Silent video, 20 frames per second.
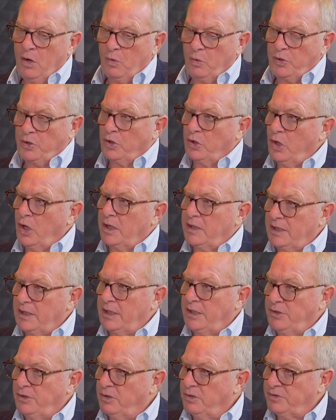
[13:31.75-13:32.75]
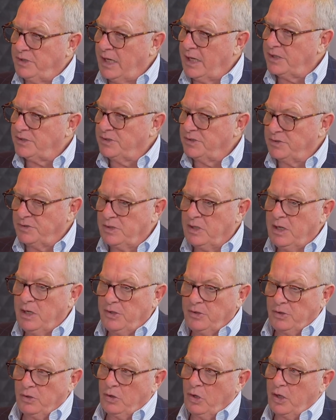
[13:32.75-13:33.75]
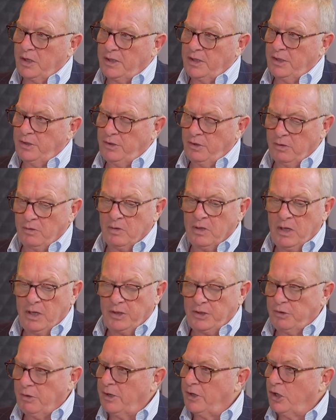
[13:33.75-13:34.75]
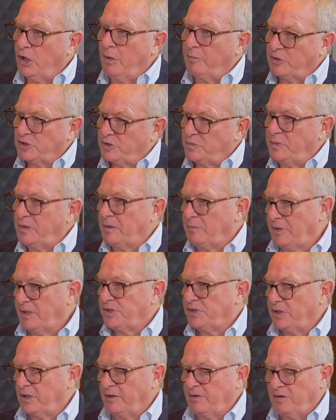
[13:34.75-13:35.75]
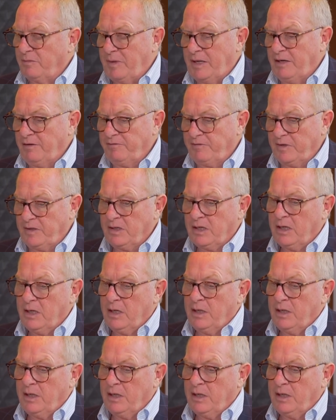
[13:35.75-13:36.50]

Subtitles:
where you're locking in your taxes, you're locking in your economic split, basically, of the benefit.